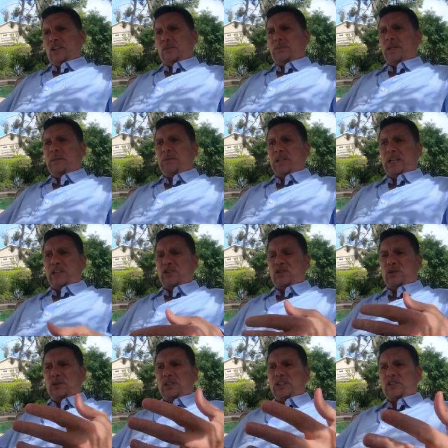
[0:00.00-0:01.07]
know, people, as
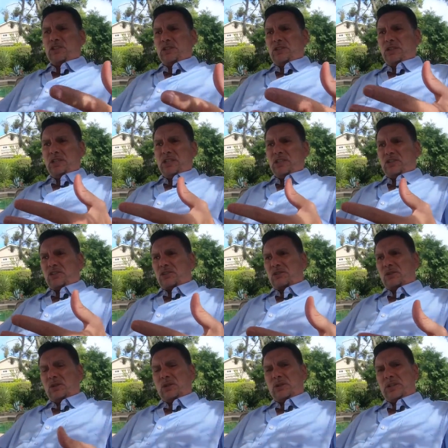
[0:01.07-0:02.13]
you listen to these
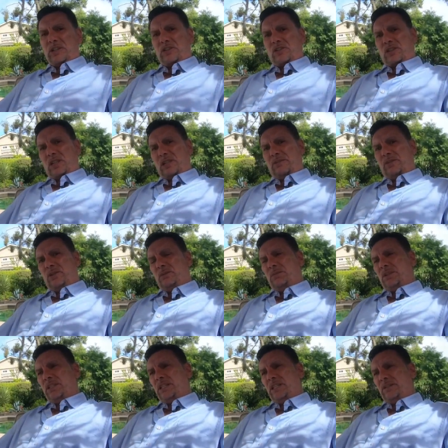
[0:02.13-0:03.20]
stories, if you
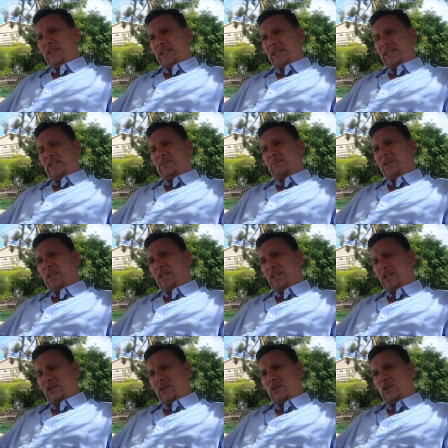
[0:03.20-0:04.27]
believe that I can be an
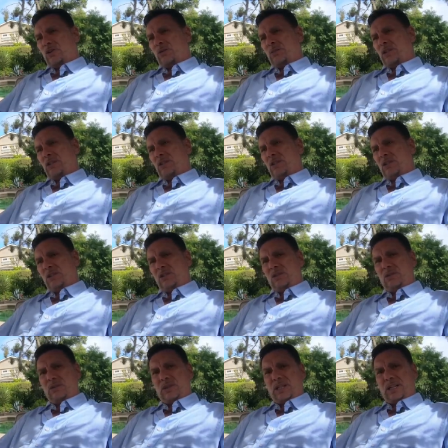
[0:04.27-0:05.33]
encouragement to
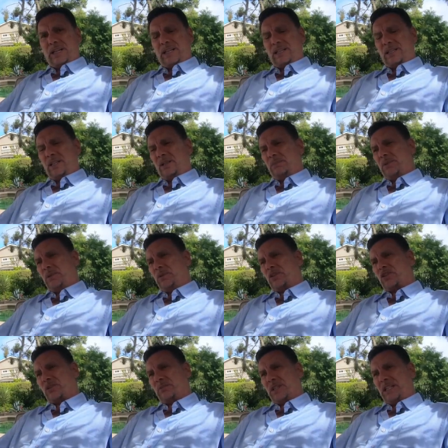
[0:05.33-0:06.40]
you, that I can help you with
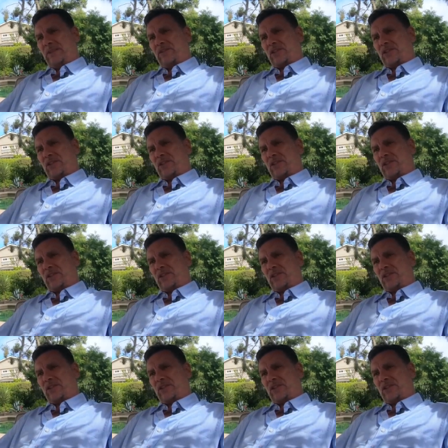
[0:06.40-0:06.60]
some life